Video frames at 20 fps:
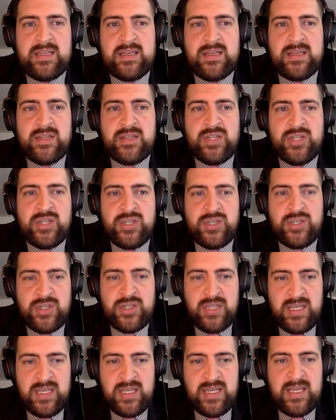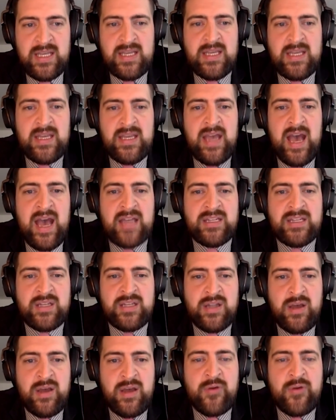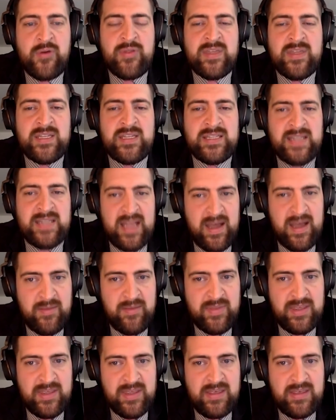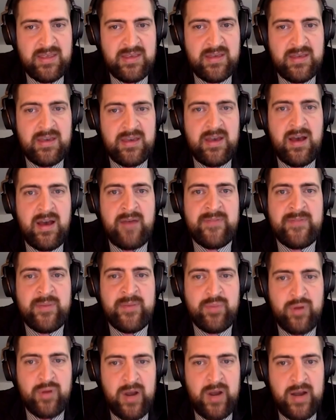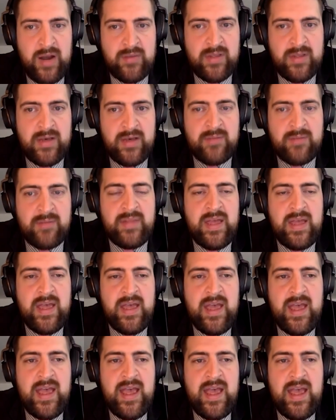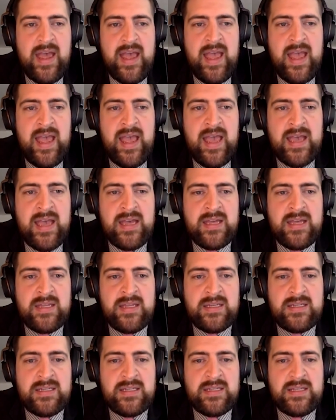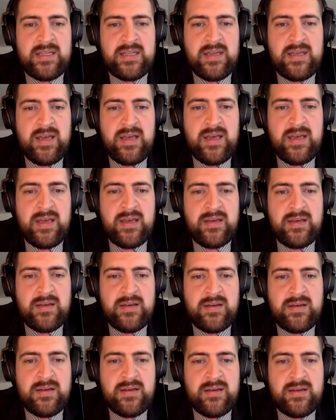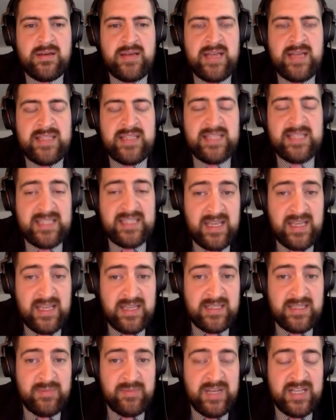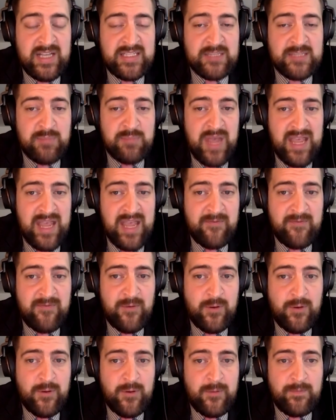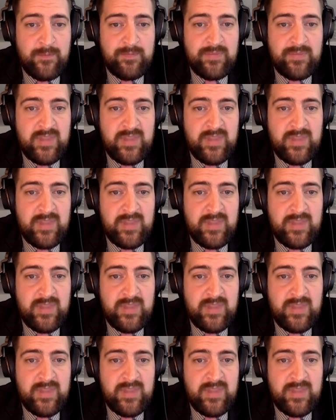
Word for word: she had to know the depth of the problem. And it stinks because it's painful.